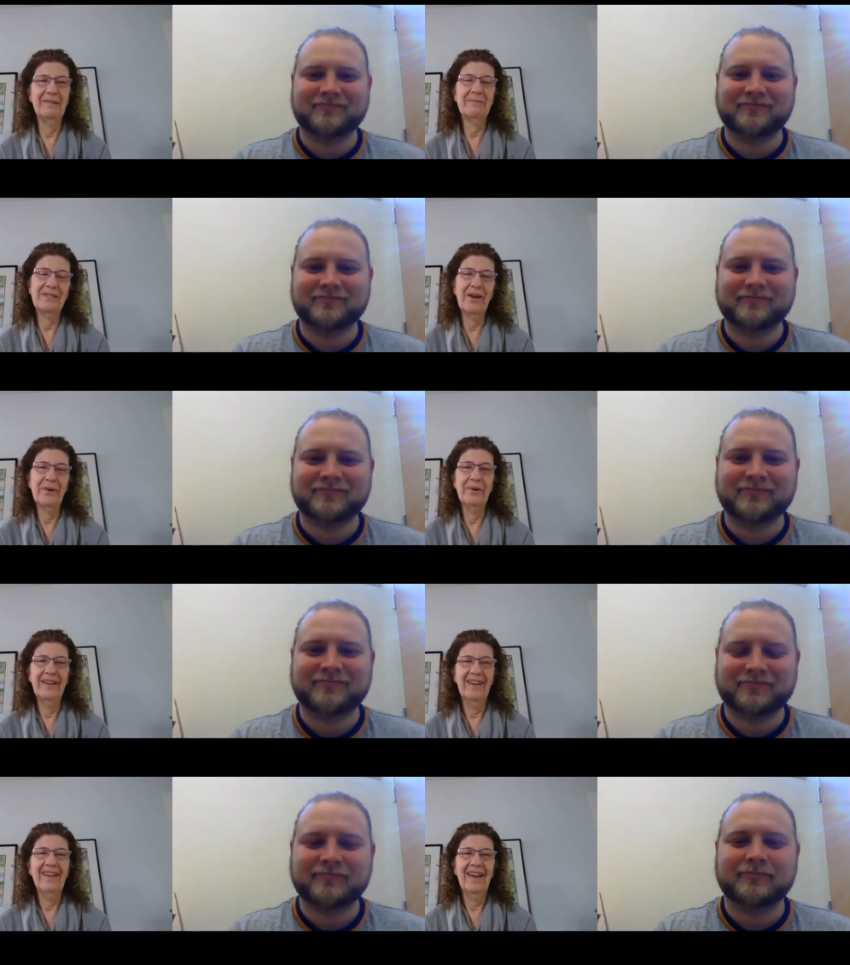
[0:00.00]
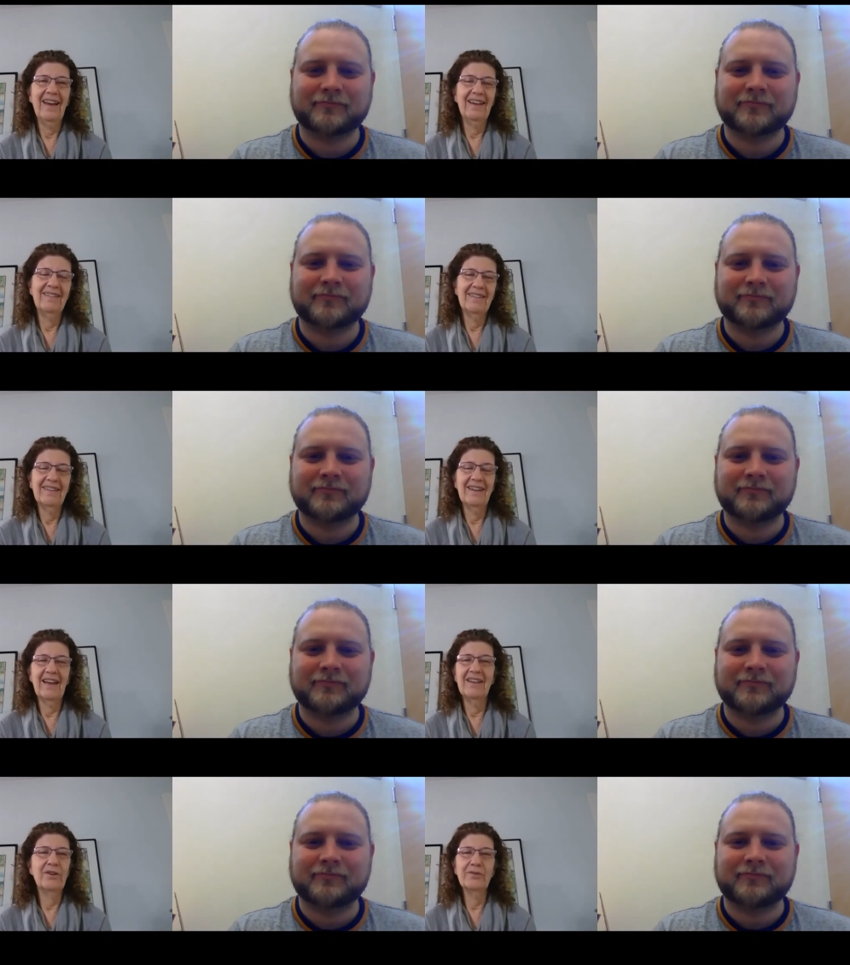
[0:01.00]
Speaker 1: so I
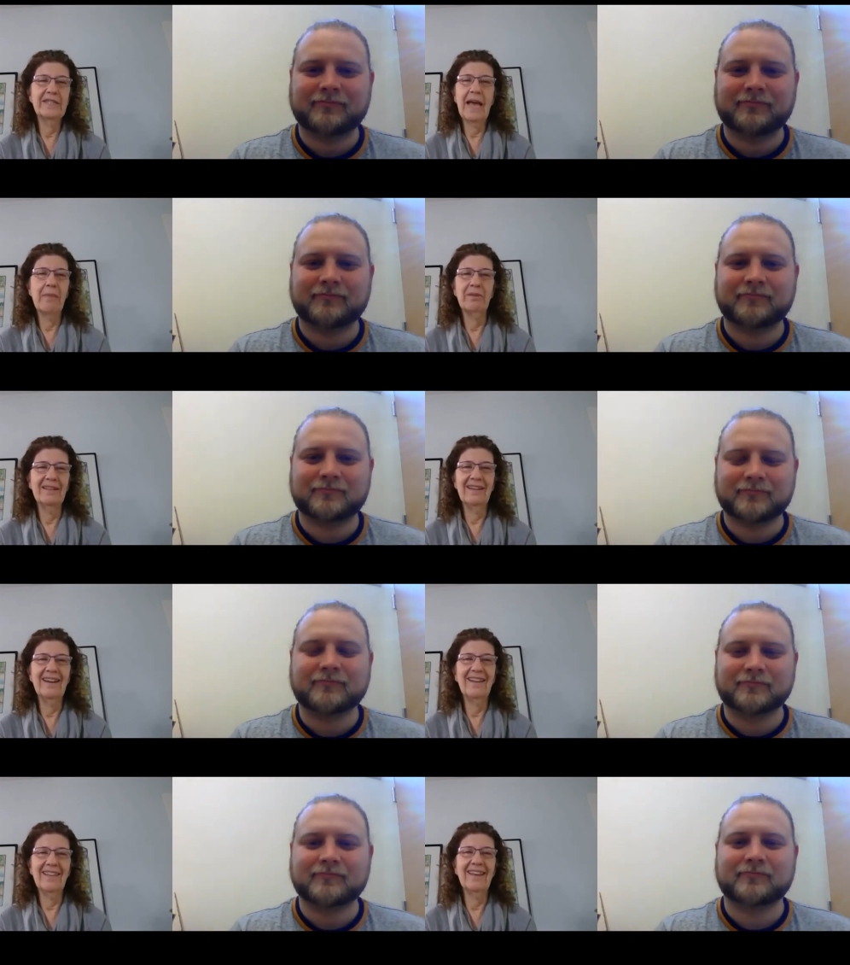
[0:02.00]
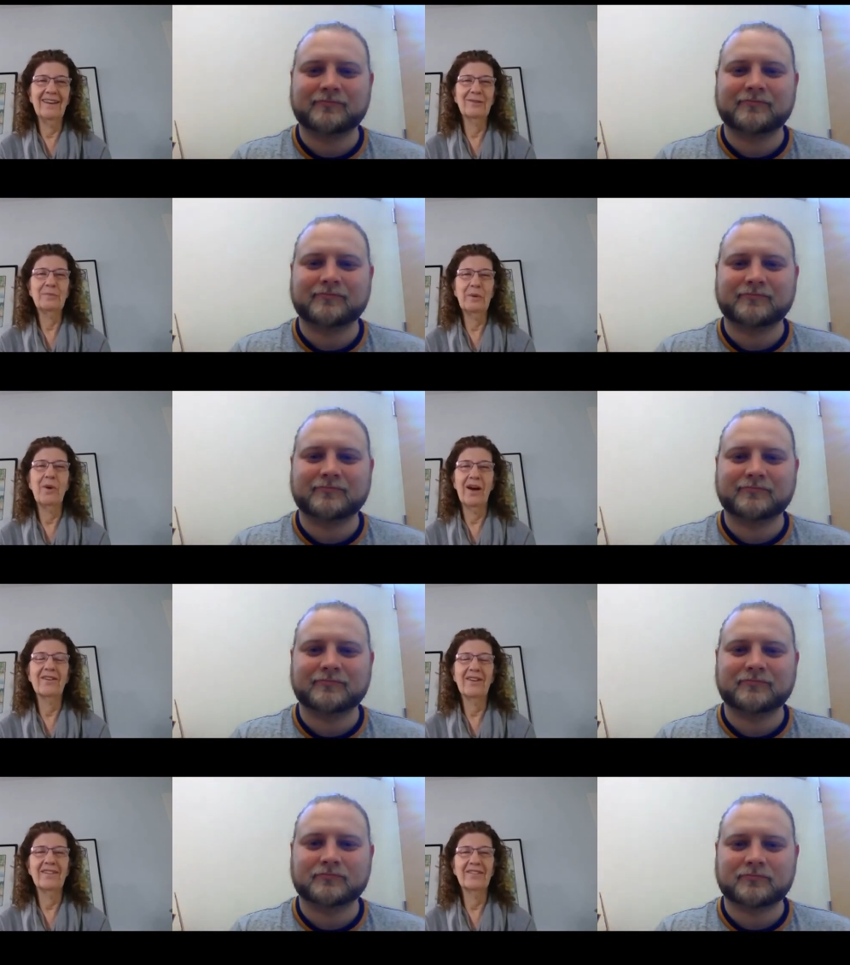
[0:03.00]
I don't dabble in anything else but
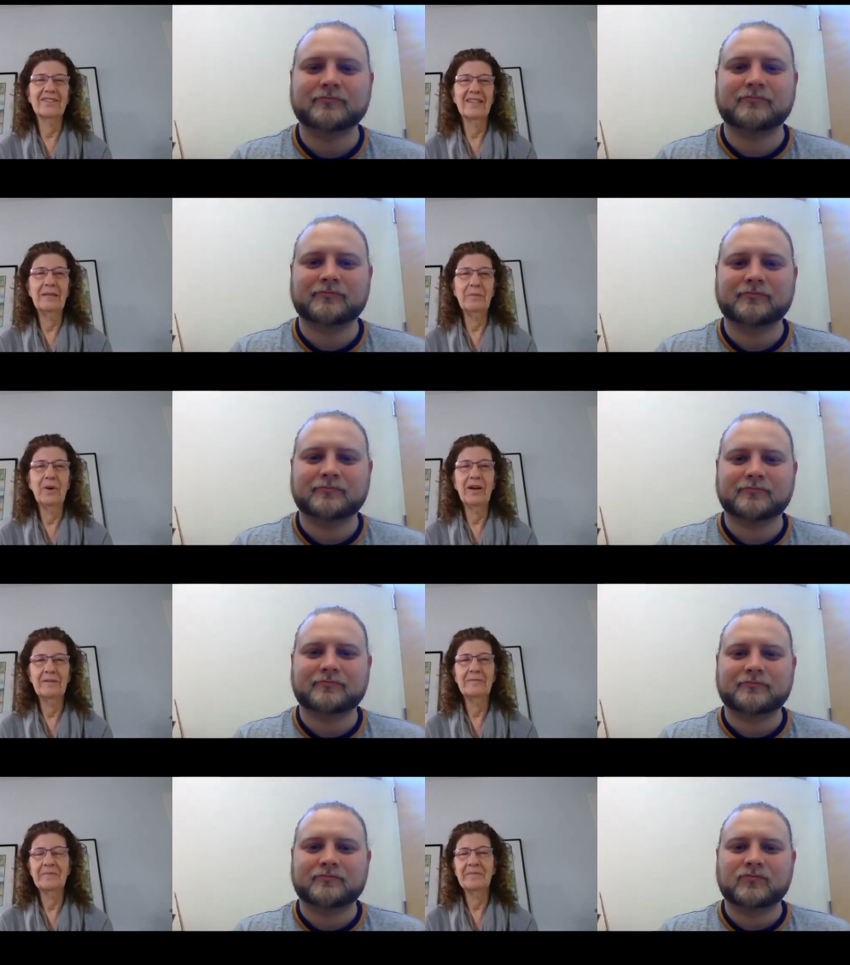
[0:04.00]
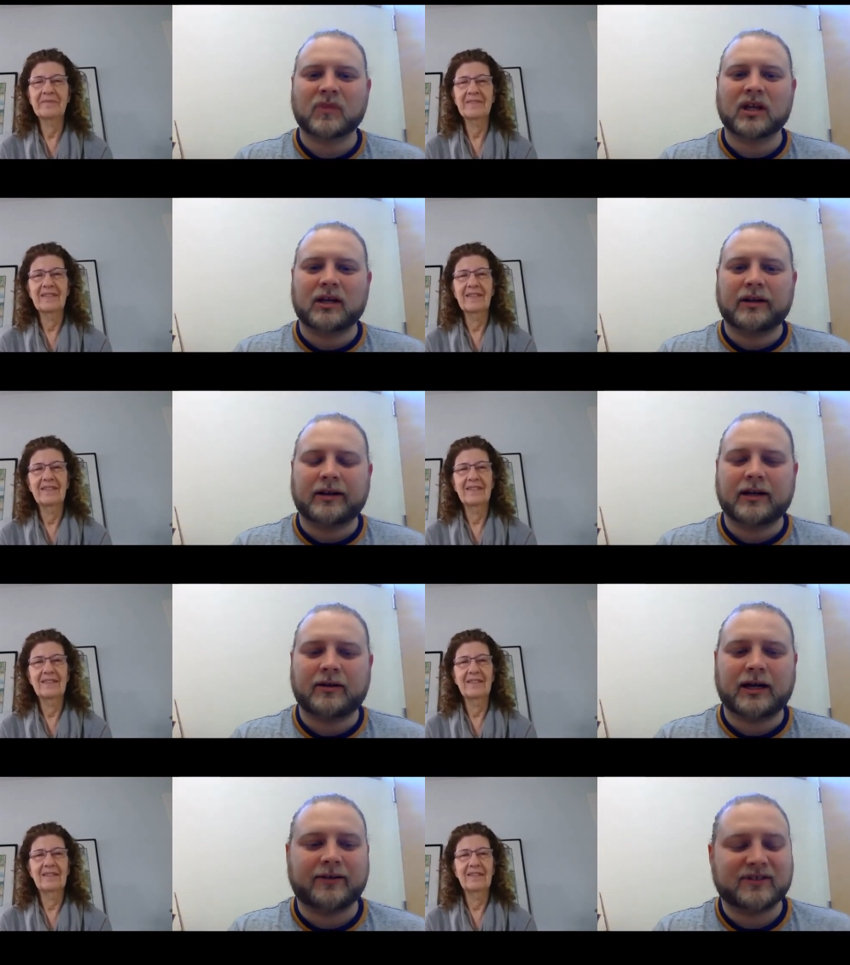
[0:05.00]
watercolors mm-hmm. anymore. Mm-hmm.
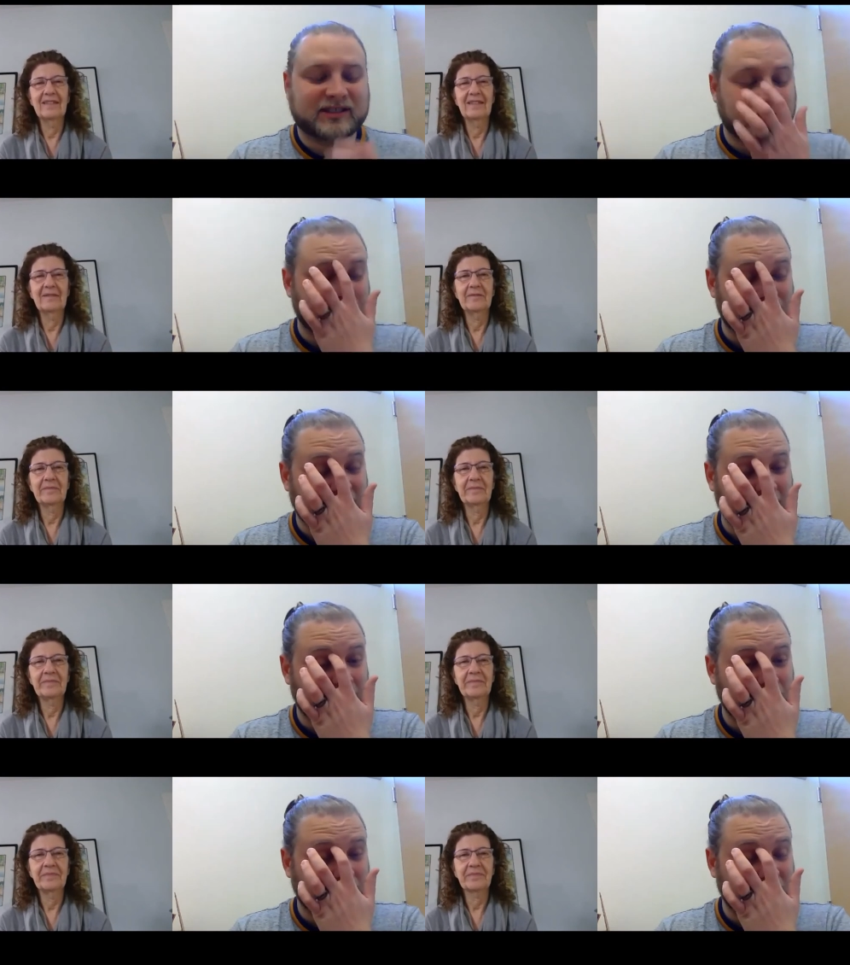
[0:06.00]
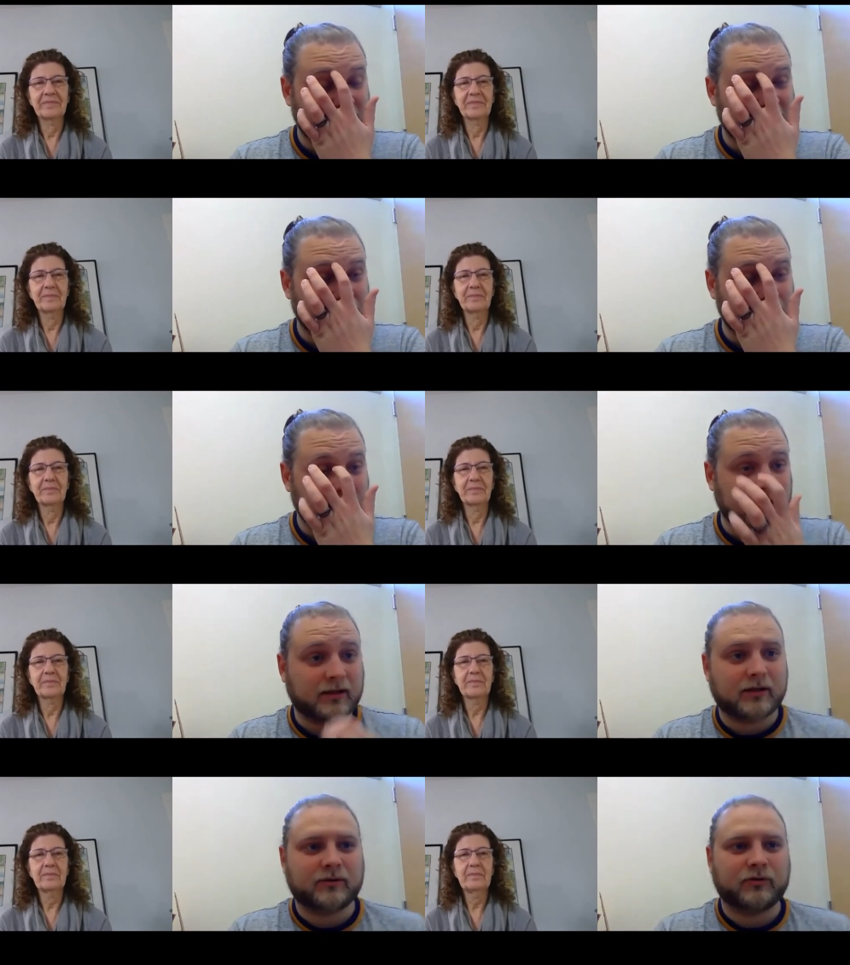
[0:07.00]
Speaker 2: Now, obviously, you said you were a teacher,
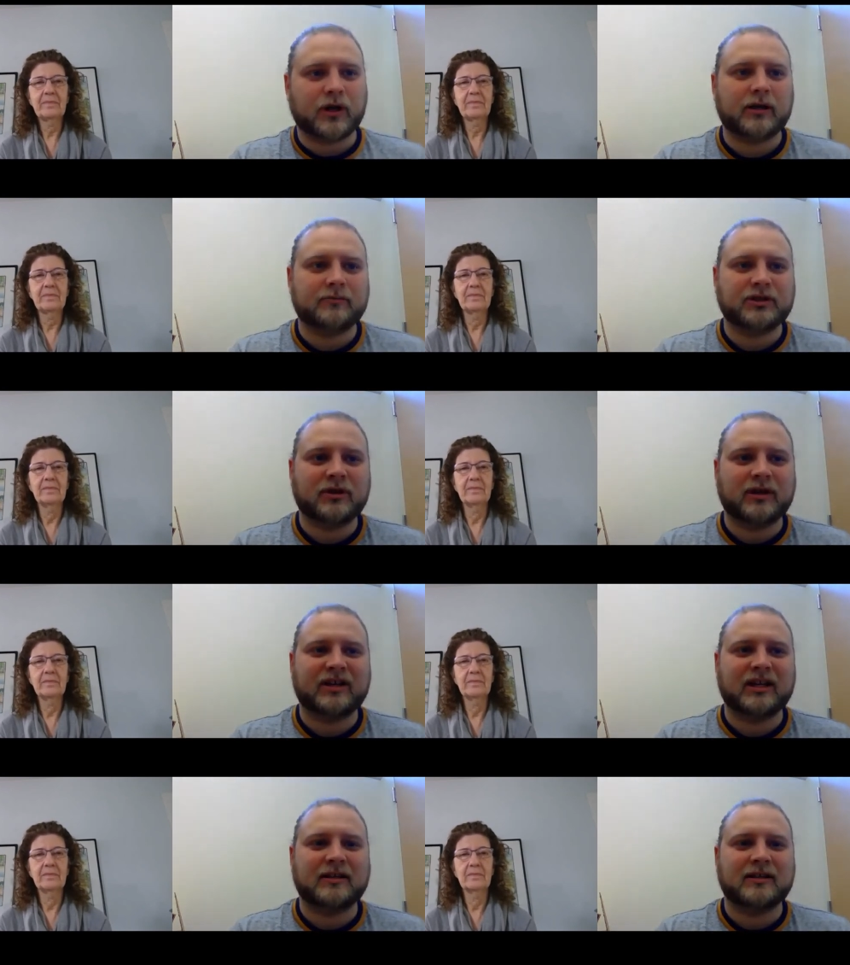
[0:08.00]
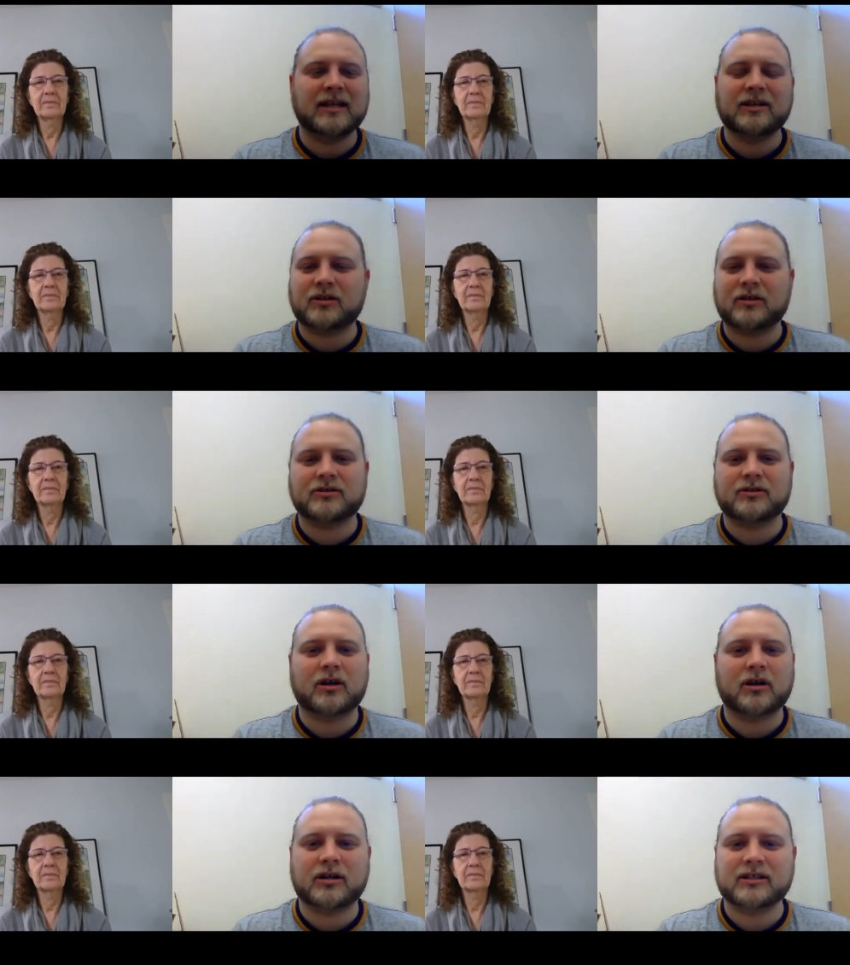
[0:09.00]
but um, did you have any
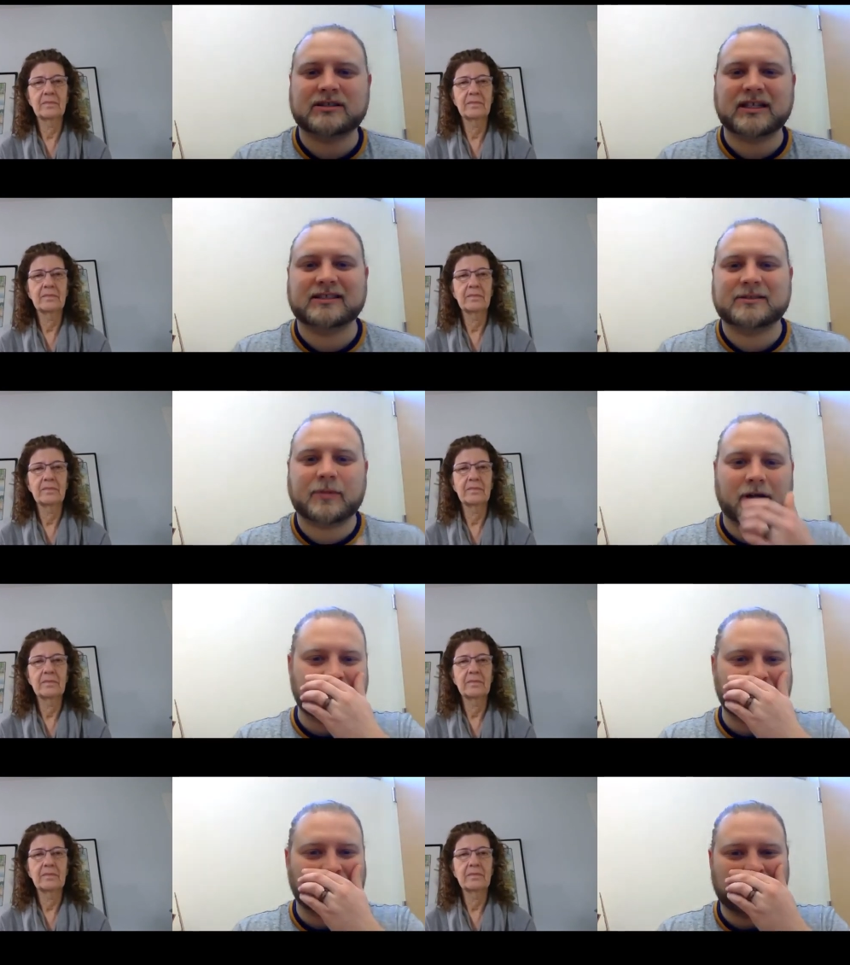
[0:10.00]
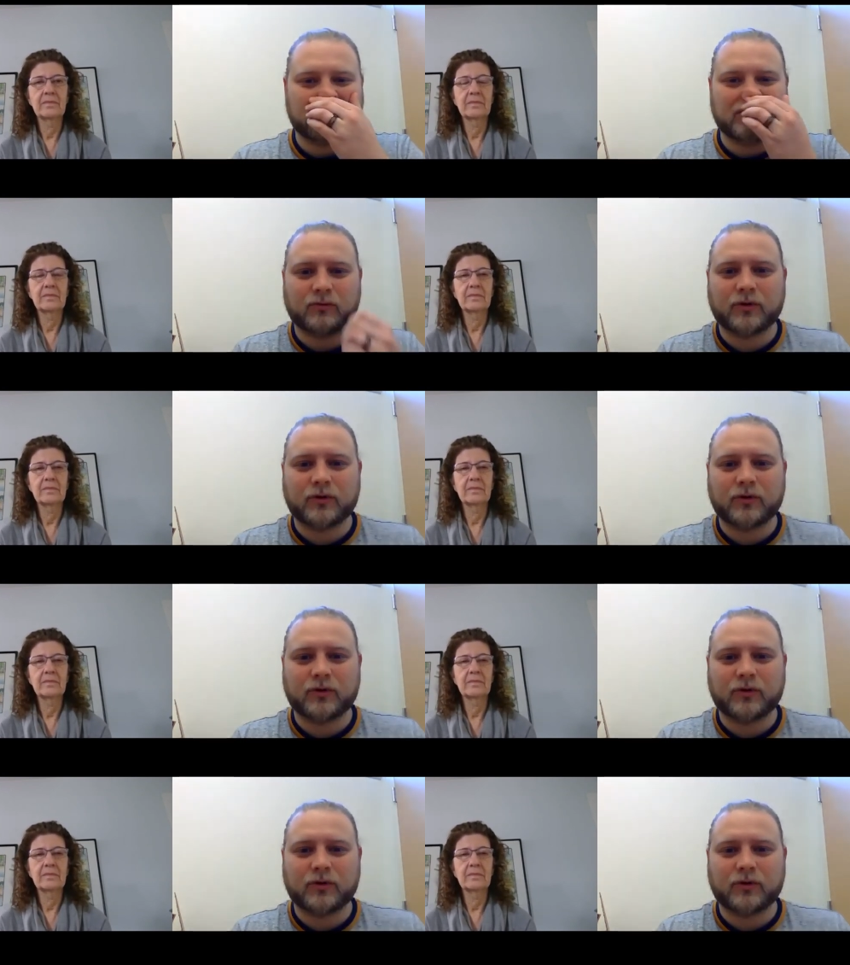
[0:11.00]
teachers or artists that inspired you? What